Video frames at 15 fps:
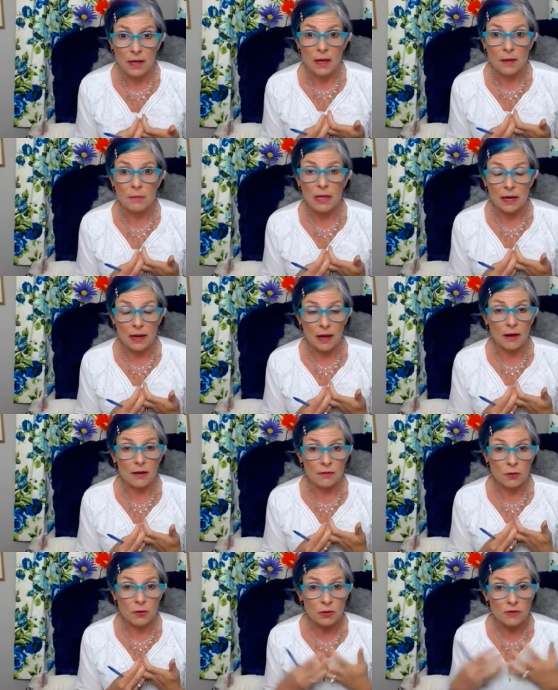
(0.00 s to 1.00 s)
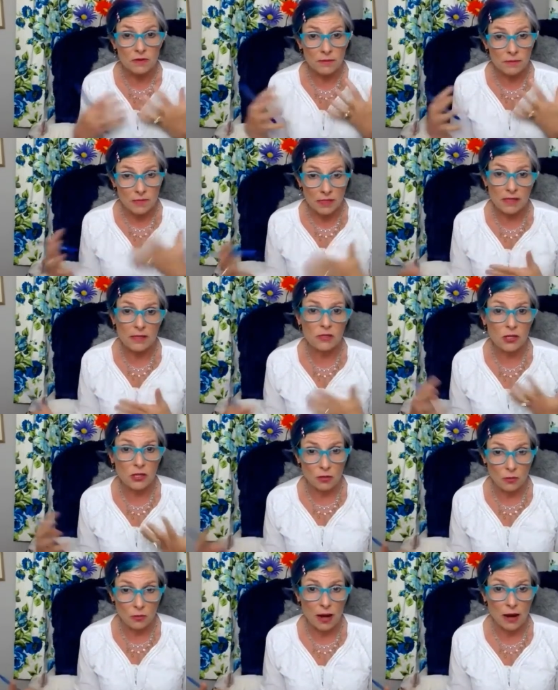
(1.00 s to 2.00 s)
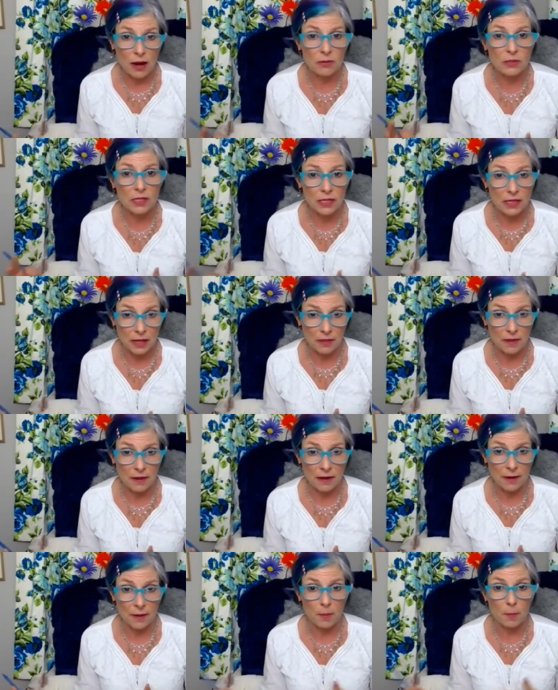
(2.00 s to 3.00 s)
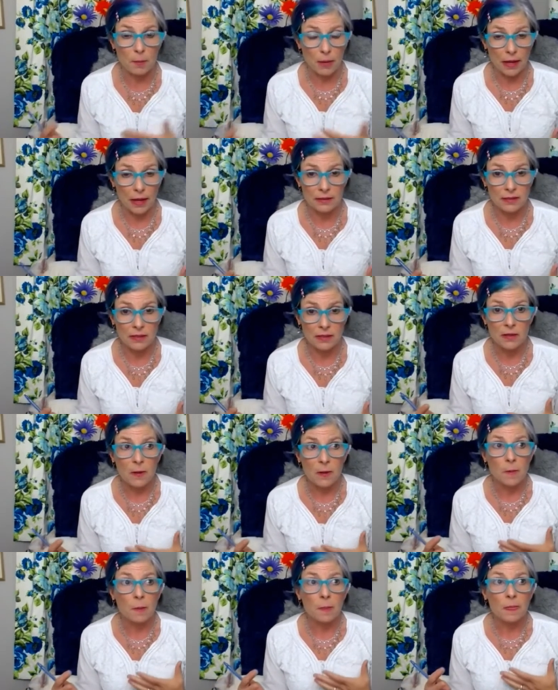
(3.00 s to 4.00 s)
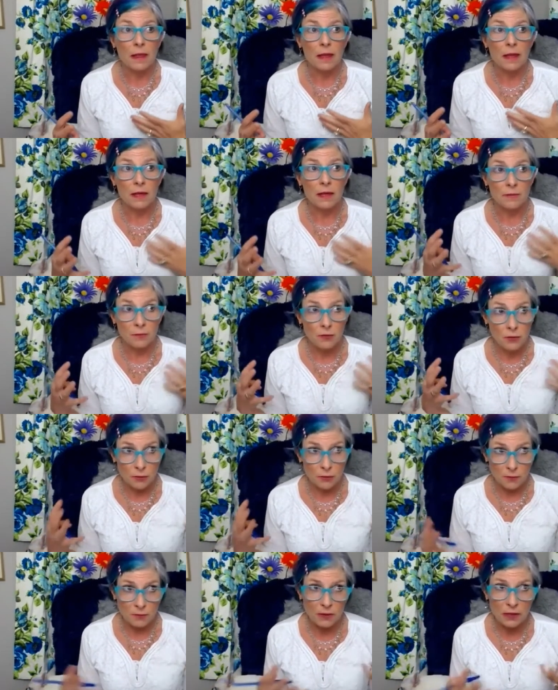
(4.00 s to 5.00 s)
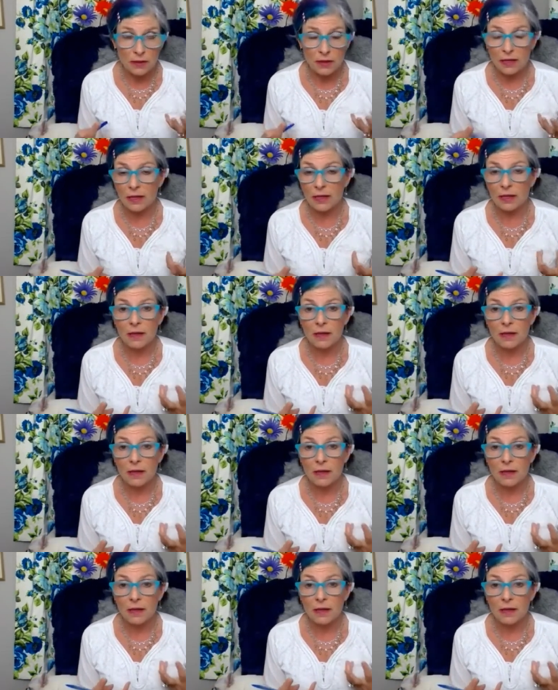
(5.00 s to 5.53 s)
i mean of course i'm teaching you how to get there but if you're feeling